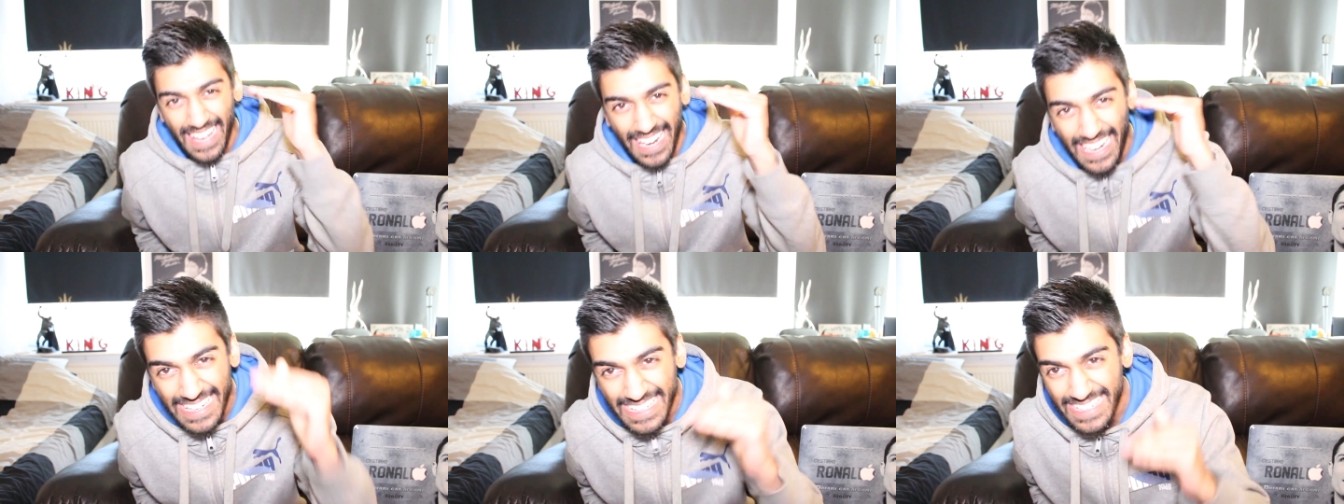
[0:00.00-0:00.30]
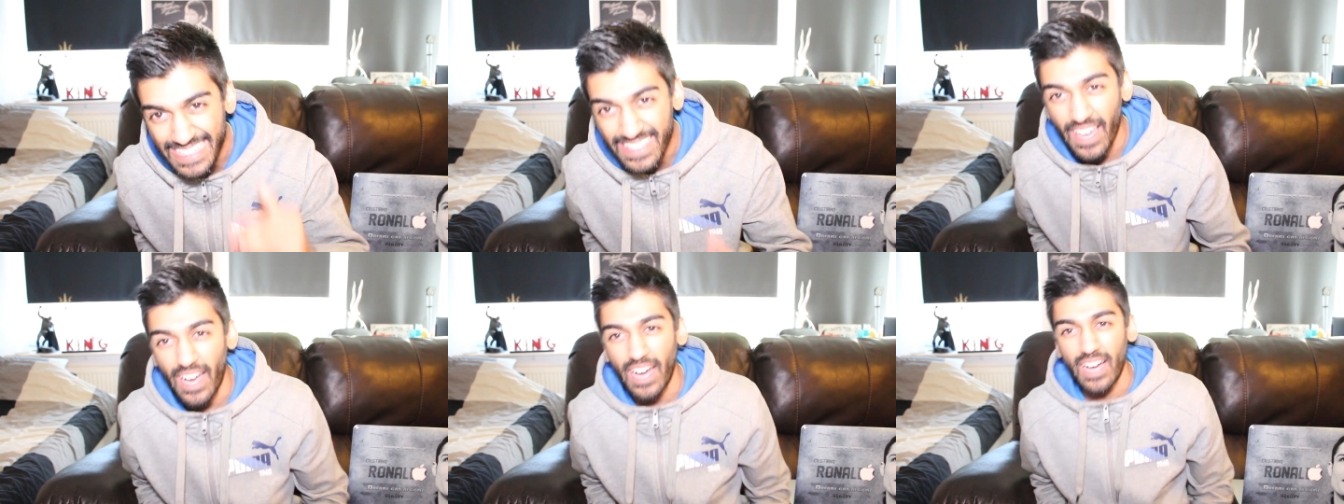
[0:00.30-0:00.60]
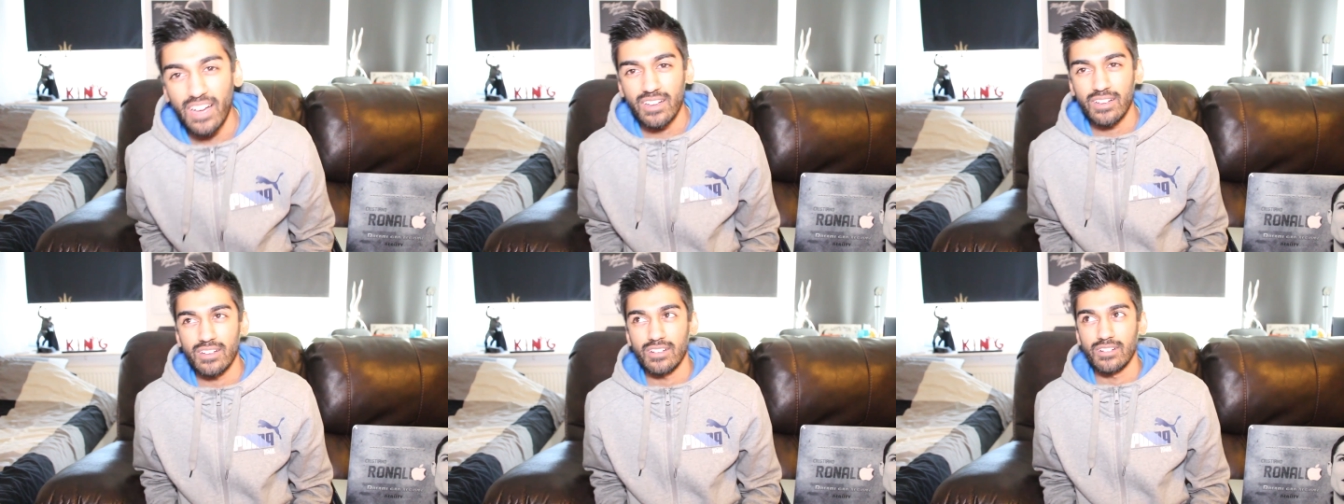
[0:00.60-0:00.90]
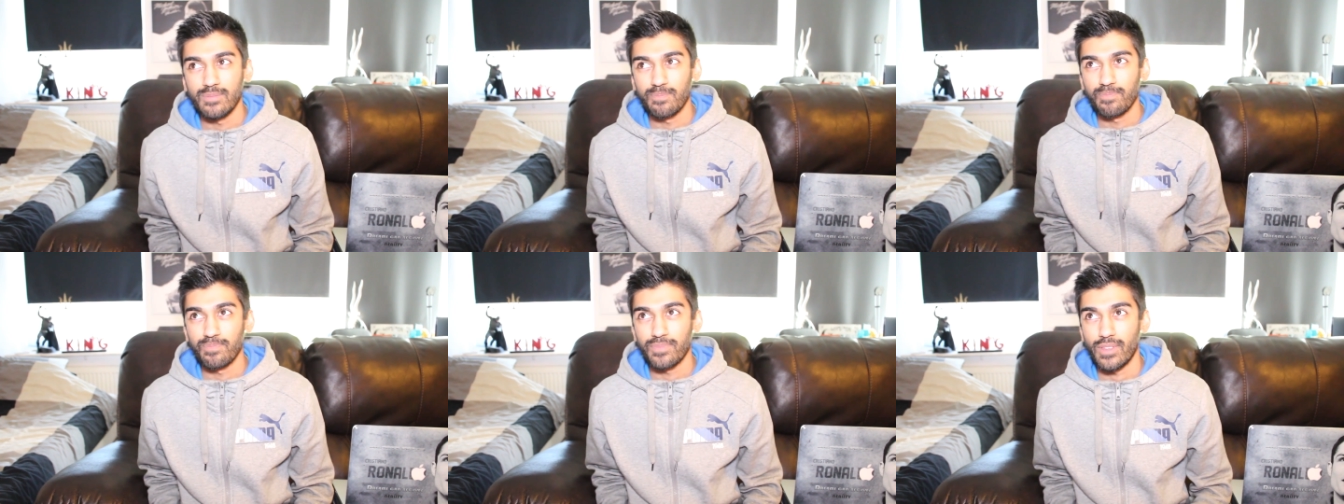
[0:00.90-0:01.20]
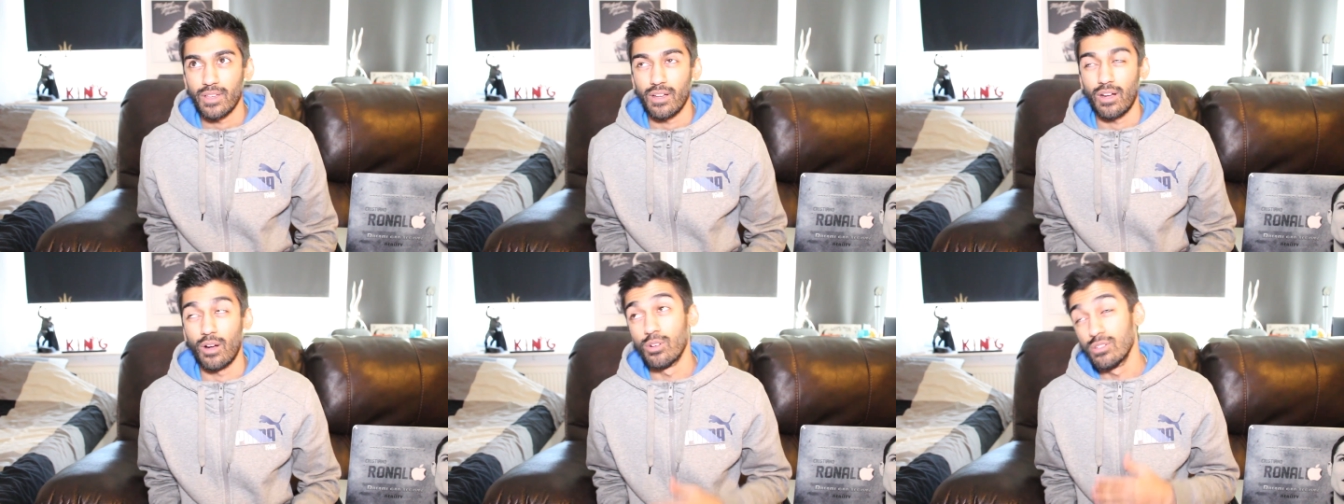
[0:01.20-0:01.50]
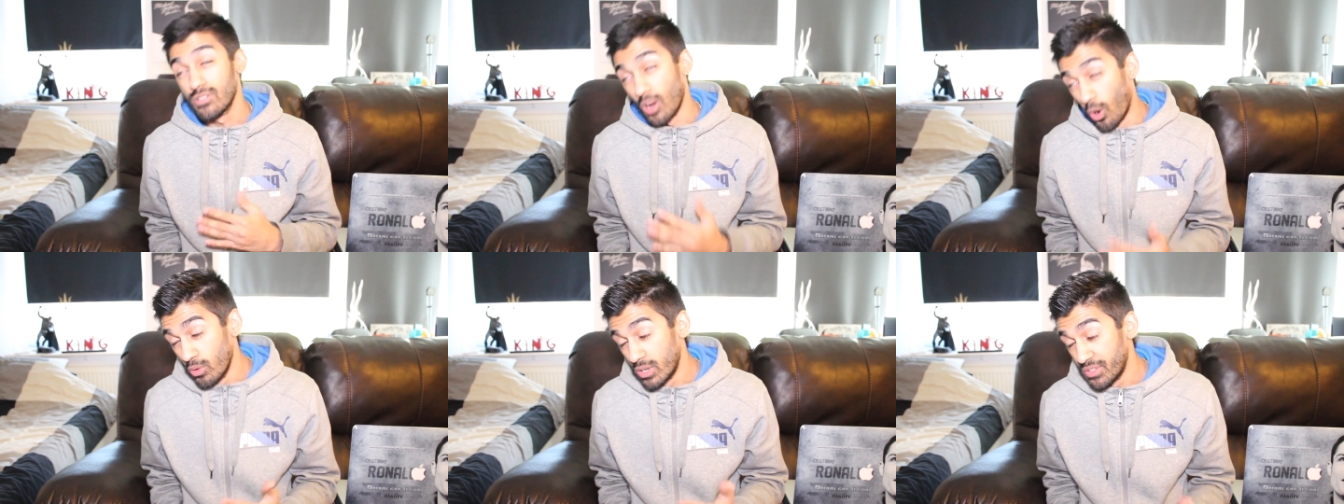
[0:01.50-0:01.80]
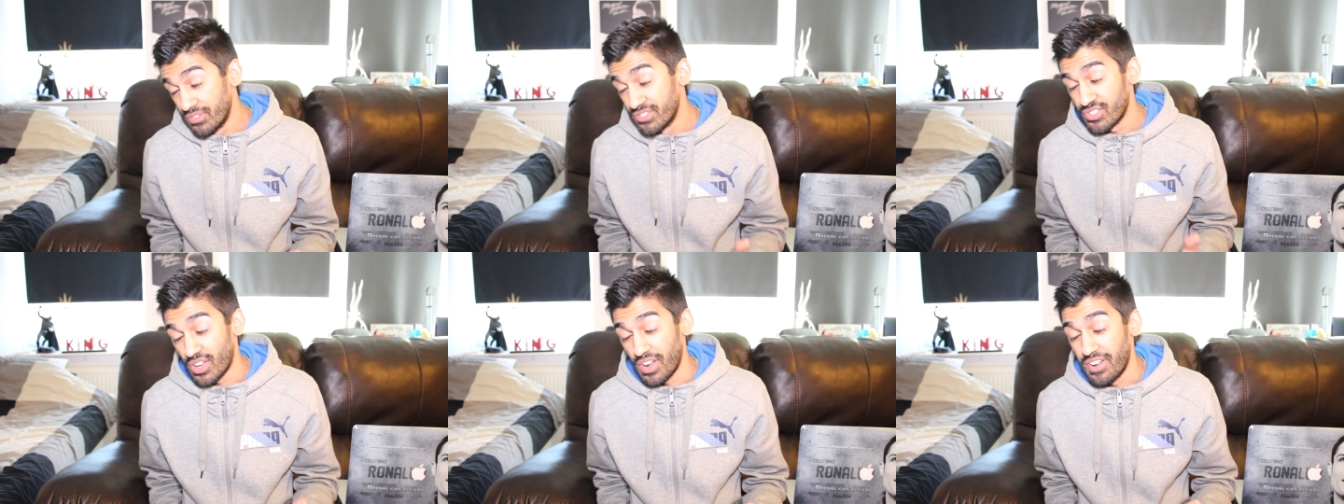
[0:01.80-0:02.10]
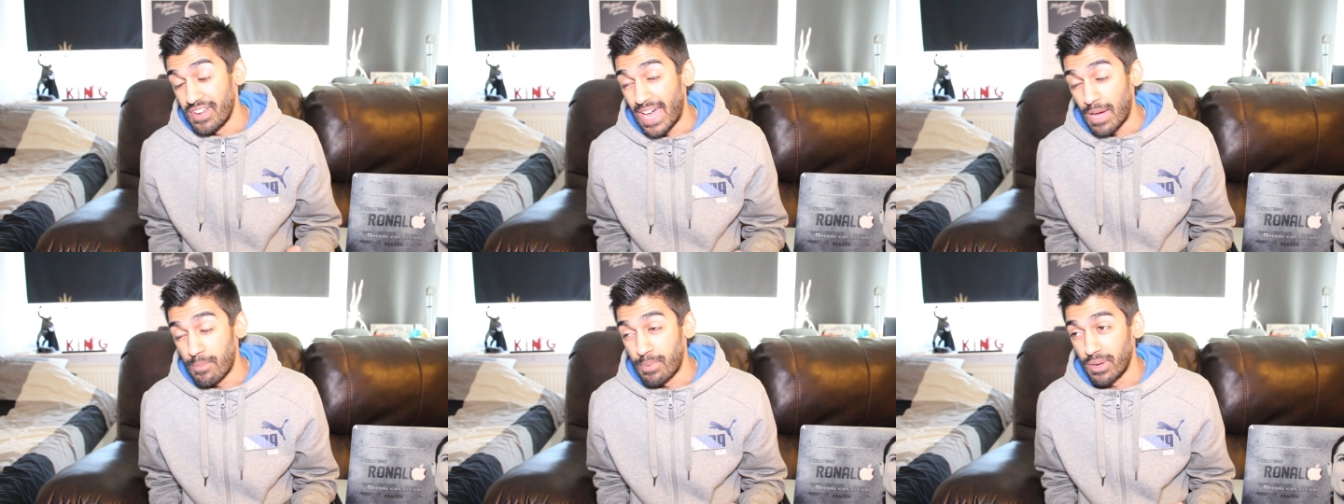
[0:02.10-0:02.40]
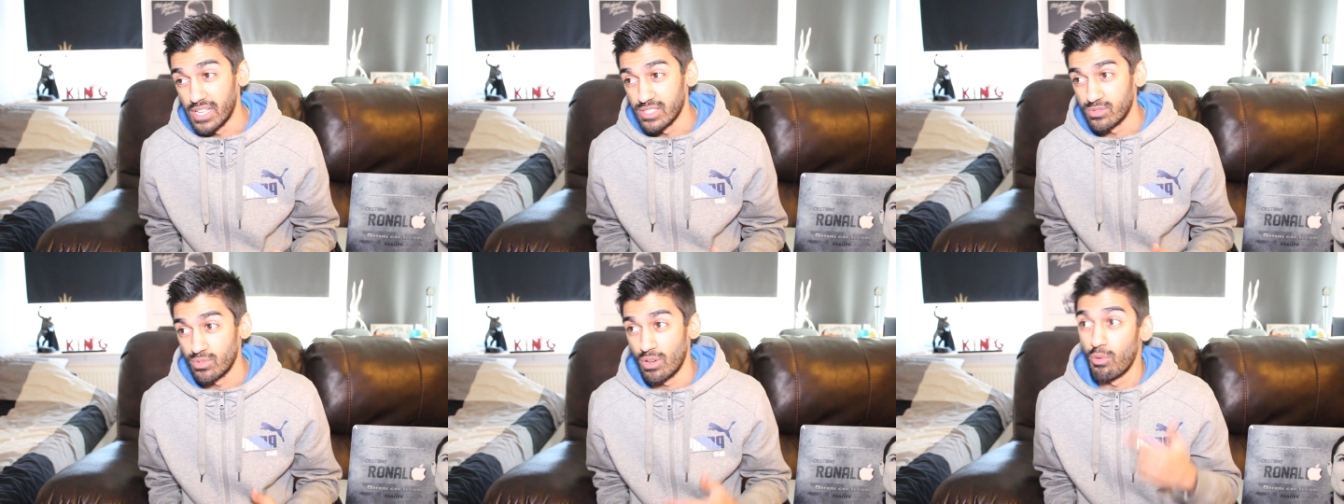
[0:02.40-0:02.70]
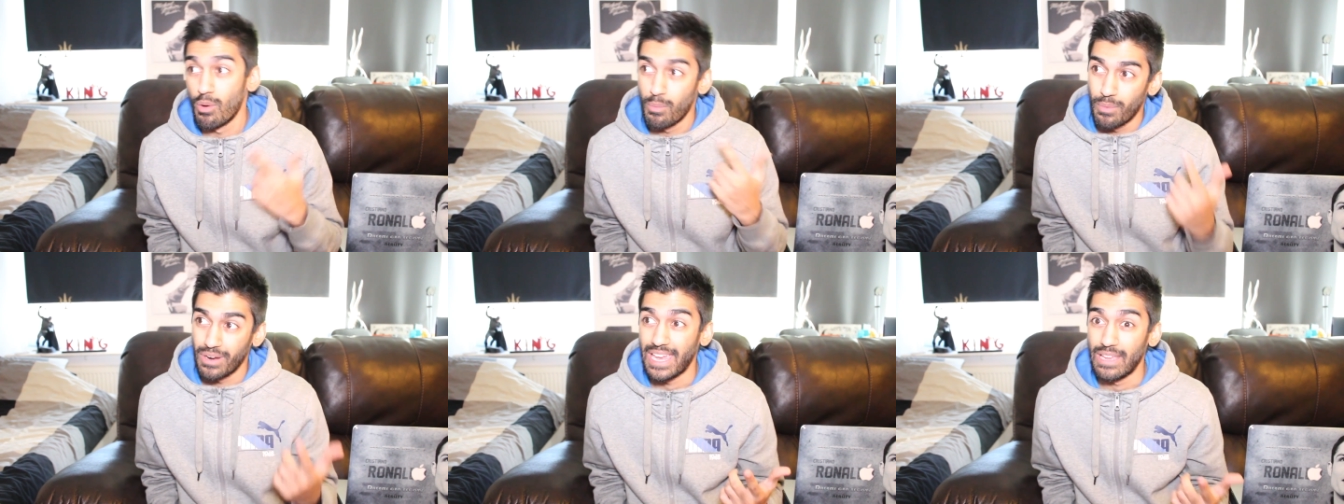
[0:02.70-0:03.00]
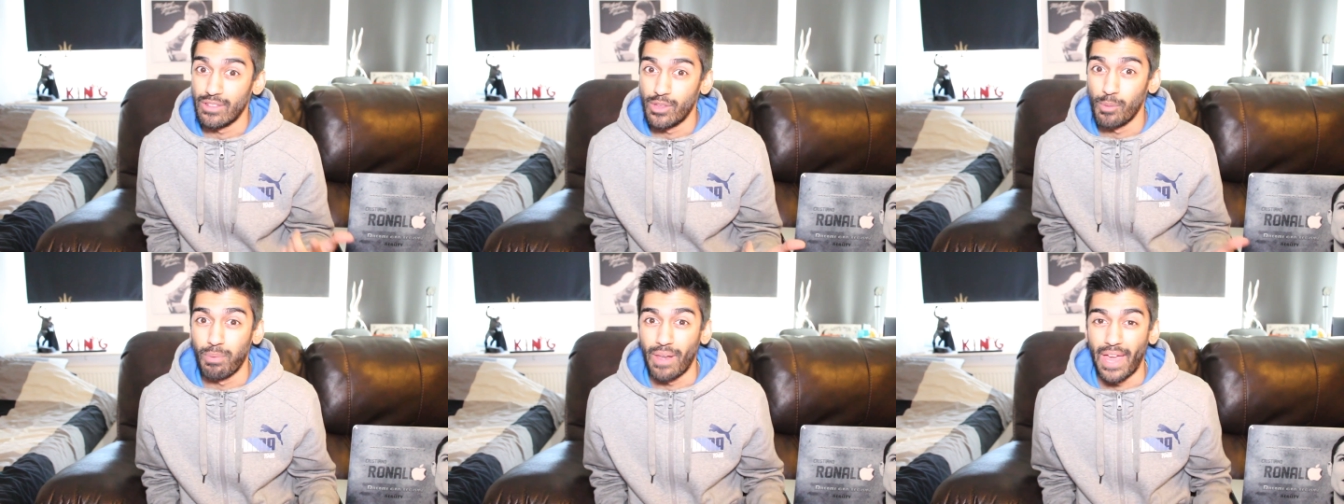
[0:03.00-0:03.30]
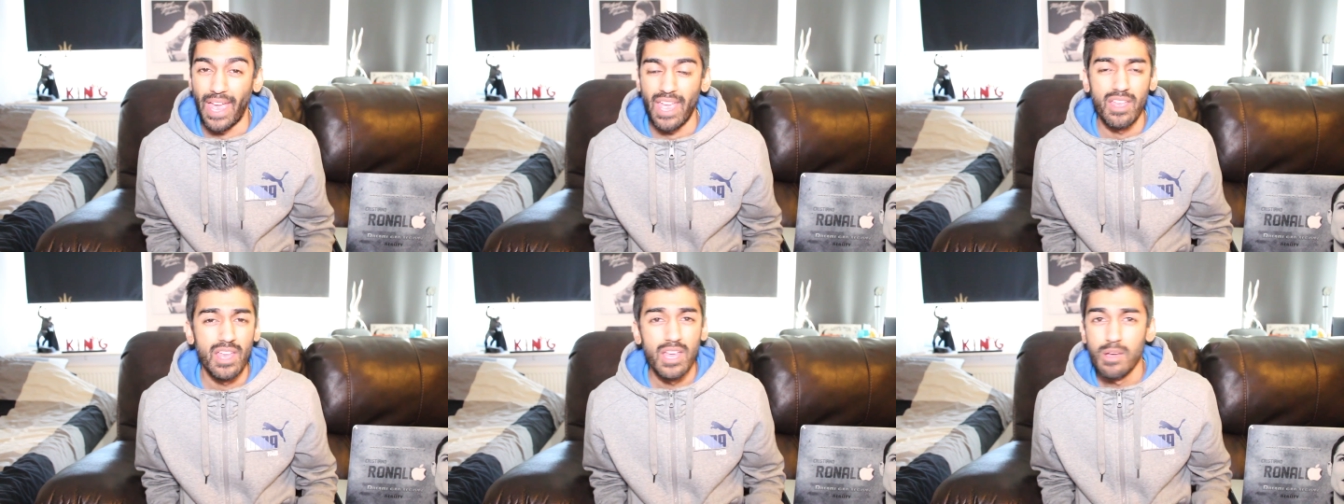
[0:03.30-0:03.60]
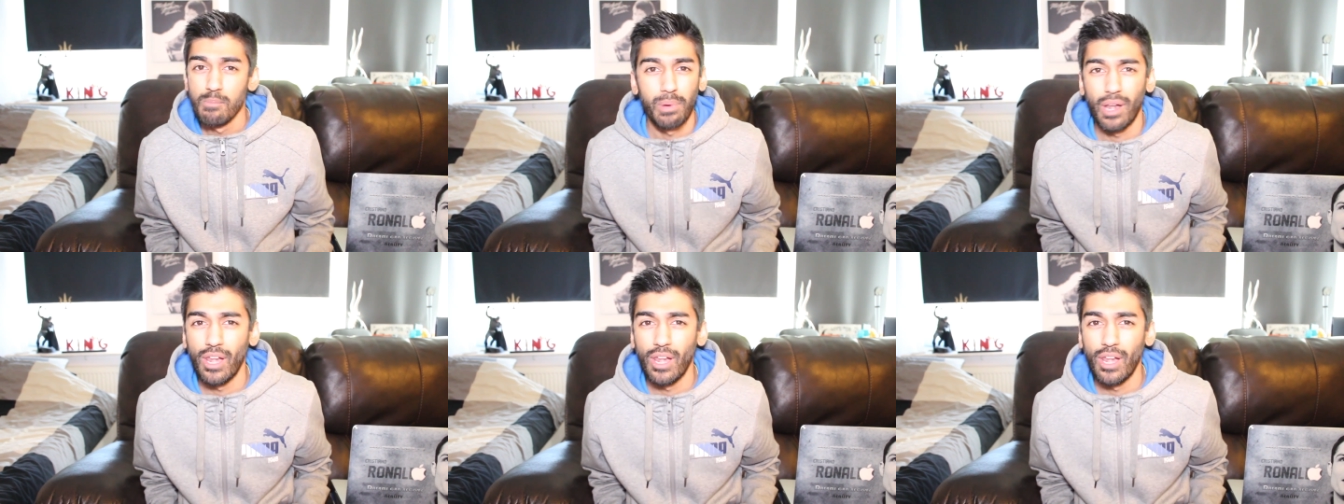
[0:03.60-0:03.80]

La Liga on goal difference right now because we have one more game to play.